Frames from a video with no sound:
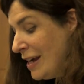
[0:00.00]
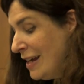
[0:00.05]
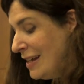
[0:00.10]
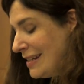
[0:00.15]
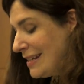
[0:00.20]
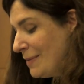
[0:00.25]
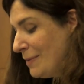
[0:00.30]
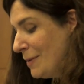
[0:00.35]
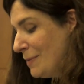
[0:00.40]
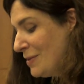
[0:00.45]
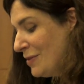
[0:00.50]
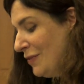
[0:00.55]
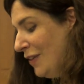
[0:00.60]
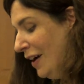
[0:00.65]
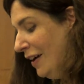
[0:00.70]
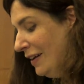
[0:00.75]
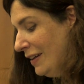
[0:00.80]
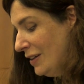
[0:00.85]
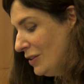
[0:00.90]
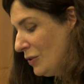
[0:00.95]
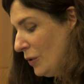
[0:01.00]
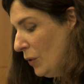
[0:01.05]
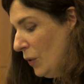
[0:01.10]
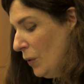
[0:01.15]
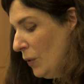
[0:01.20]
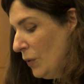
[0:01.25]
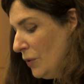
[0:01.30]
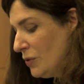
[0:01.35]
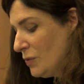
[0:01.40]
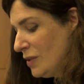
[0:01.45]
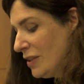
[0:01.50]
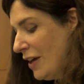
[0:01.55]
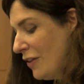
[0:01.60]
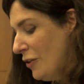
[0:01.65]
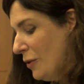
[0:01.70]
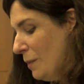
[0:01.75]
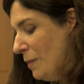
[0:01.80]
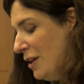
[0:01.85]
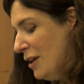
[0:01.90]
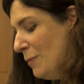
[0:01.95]
sometimes falling into holes with
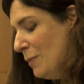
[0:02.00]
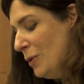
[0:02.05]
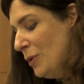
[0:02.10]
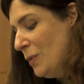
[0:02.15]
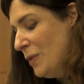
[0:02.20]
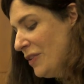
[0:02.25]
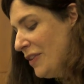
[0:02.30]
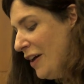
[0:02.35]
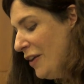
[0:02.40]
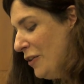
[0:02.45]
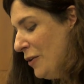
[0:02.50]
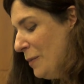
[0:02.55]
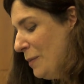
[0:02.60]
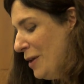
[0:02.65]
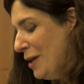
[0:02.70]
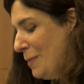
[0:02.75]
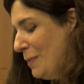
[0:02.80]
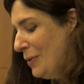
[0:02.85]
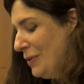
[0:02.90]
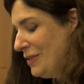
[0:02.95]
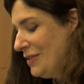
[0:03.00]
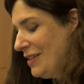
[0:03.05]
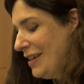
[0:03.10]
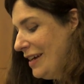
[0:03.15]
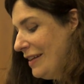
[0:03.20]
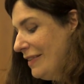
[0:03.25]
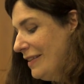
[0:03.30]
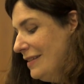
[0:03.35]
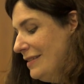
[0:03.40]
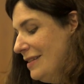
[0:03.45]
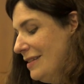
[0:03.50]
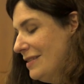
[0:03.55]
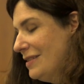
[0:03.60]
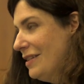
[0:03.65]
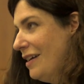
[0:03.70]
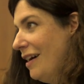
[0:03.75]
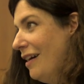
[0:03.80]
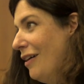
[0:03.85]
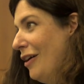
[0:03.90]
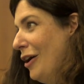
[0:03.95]
other people saying, this is
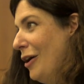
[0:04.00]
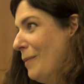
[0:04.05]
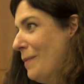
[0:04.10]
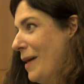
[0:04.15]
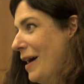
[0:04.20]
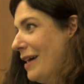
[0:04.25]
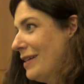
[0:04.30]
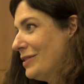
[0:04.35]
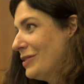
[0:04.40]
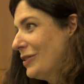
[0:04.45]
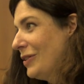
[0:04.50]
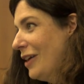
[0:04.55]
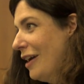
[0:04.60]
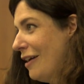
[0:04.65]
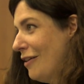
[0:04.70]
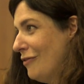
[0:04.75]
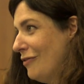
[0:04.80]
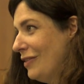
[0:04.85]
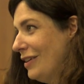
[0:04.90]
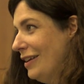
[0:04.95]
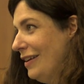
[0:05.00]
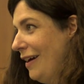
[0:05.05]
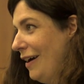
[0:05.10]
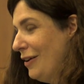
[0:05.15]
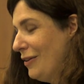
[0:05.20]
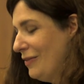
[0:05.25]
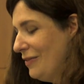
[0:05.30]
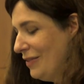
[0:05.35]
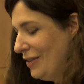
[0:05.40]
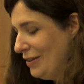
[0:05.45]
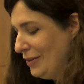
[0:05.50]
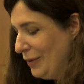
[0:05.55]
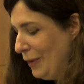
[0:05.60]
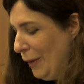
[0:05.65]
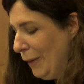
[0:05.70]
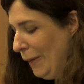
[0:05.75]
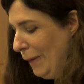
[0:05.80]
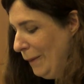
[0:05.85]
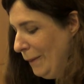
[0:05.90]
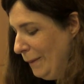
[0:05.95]
not our mass grave, get out of this
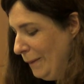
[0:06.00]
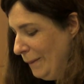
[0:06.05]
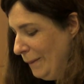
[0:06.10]
hole.